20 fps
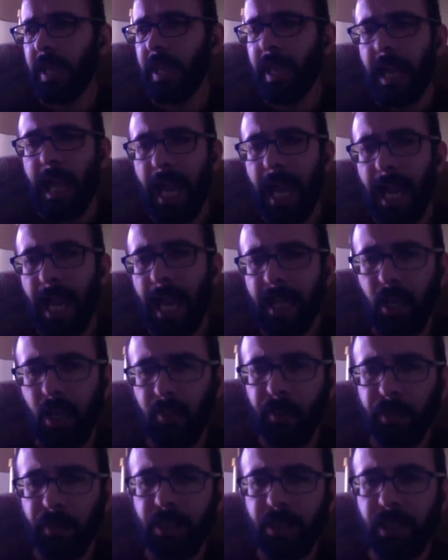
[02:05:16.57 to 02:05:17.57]

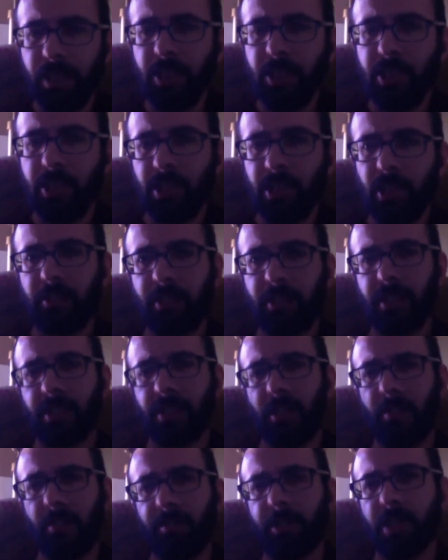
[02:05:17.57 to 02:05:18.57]
accommodation of
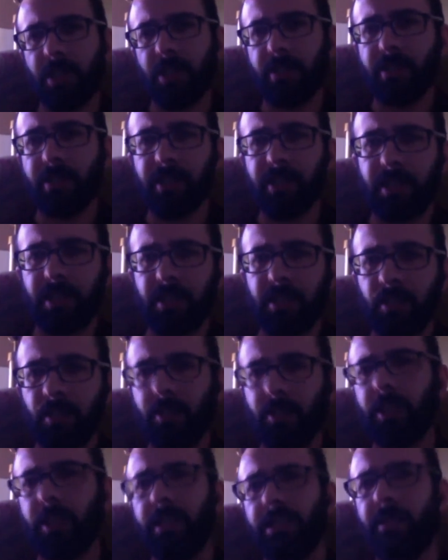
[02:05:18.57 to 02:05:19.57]
assumptions. Like, okay,
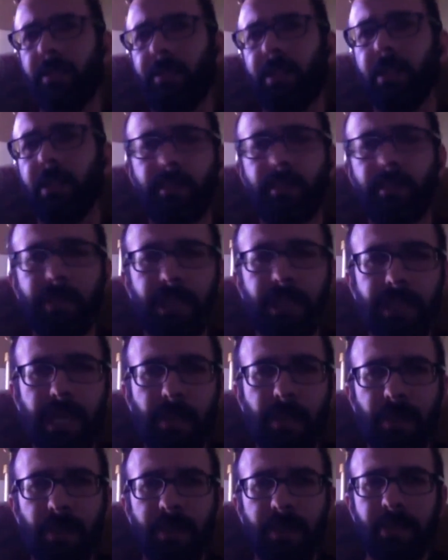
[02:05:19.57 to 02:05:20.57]
let me
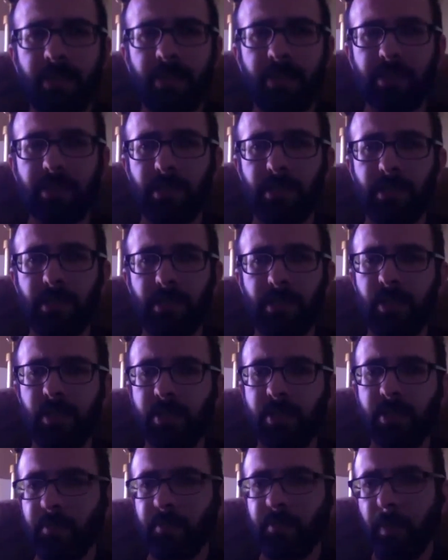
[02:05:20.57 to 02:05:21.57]
elaborate on these points.
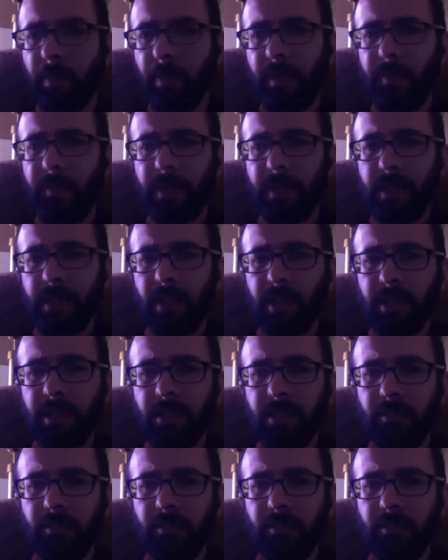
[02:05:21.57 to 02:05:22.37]
Like,